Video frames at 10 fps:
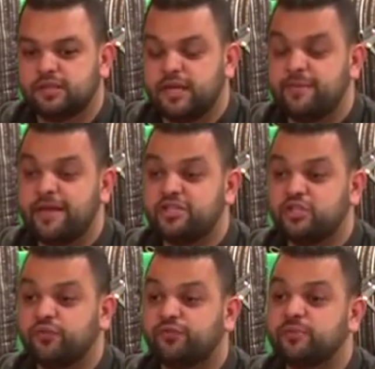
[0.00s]
Imagine
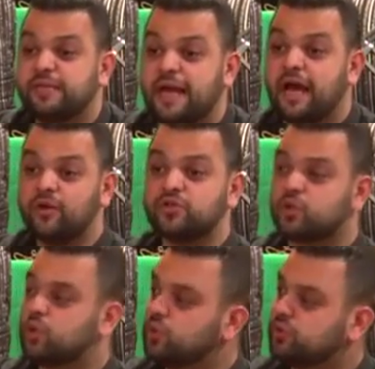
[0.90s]
you're from the
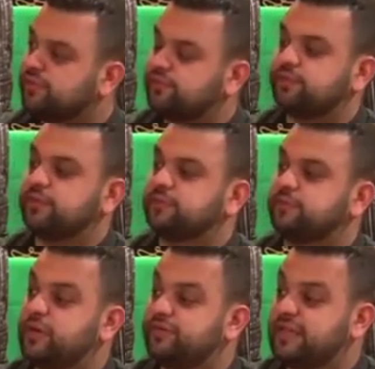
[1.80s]
household of
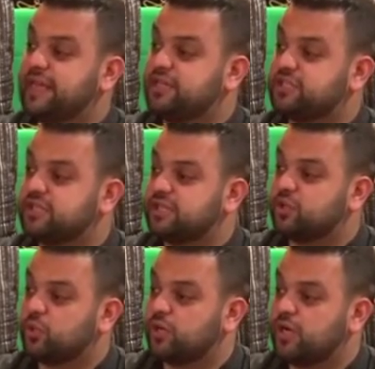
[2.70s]
revelation and
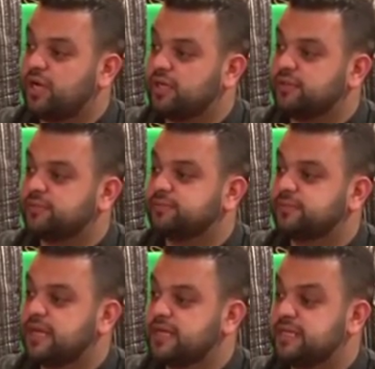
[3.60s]
Quran,
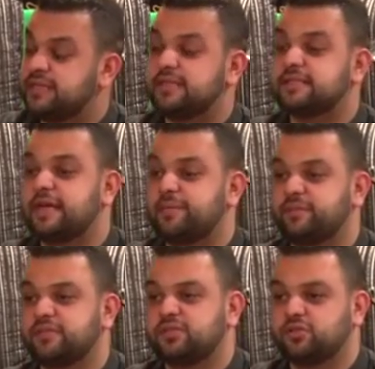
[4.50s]
yet this
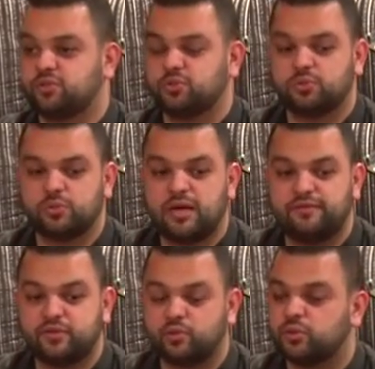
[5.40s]
happened to you
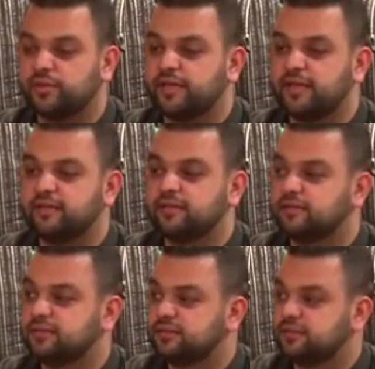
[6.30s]
after all that.
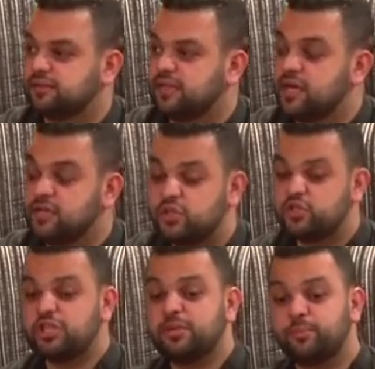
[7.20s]
So
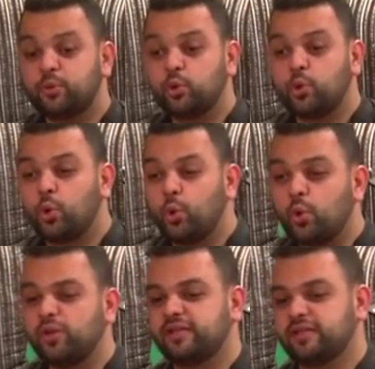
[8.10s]
she bore
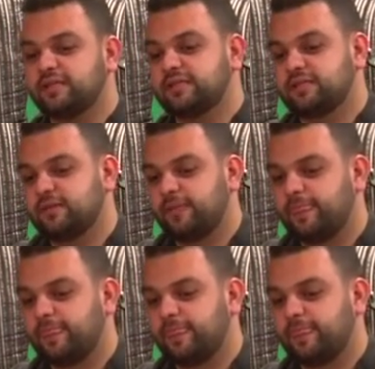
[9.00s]
all this.